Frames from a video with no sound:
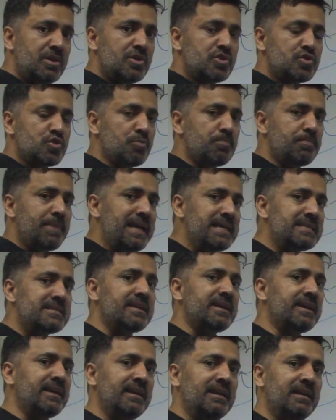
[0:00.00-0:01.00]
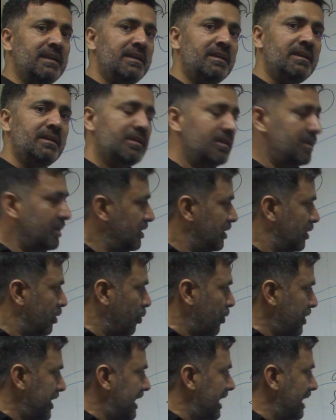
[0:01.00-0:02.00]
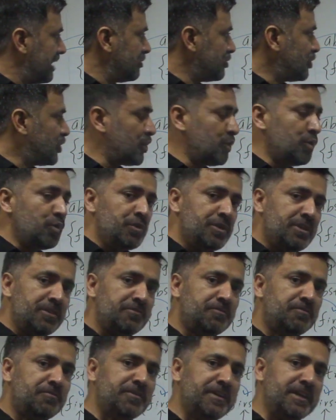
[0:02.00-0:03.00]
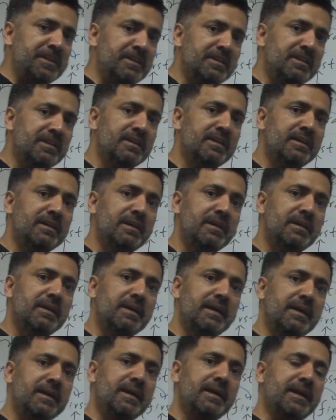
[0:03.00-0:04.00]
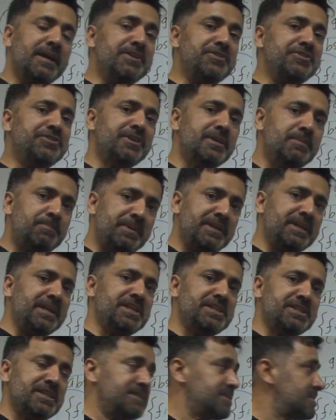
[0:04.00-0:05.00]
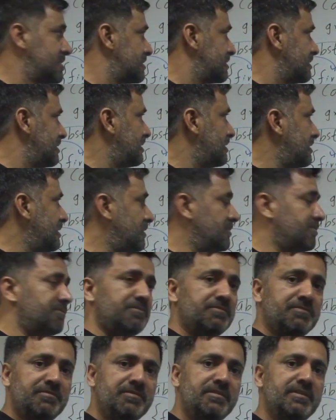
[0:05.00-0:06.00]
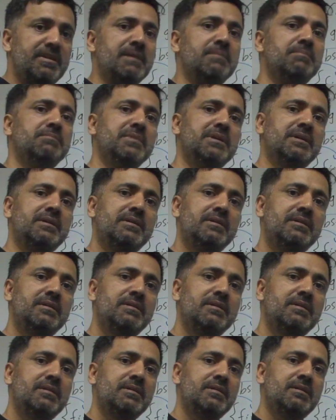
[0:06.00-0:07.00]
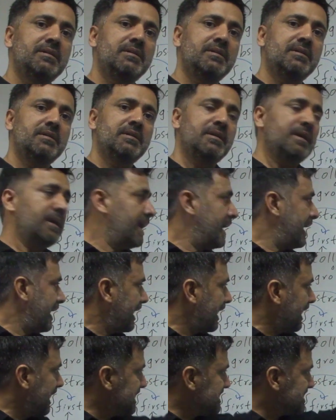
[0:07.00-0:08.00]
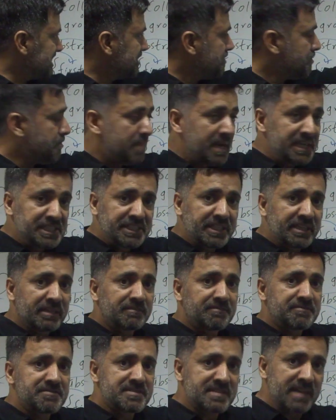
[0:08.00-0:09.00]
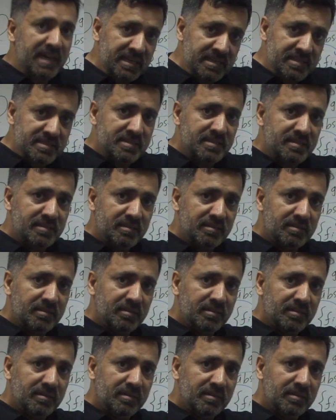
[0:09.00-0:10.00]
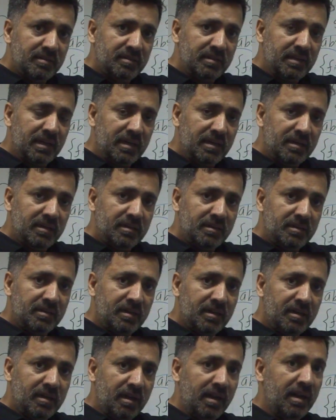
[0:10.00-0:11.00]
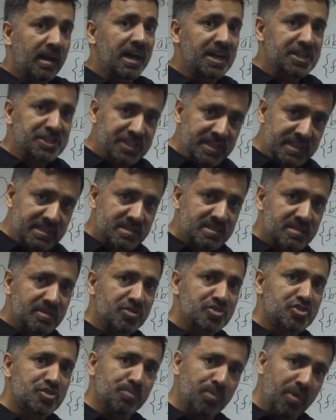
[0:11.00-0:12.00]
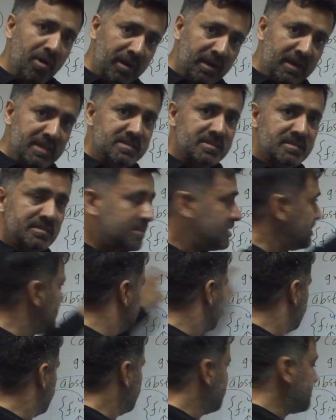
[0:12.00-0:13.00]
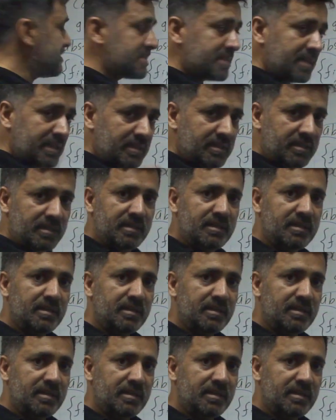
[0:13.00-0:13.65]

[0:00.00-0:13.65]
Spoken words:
So basically, we have two different interpretations of number. As a measure of size, largeness or smallness of a set,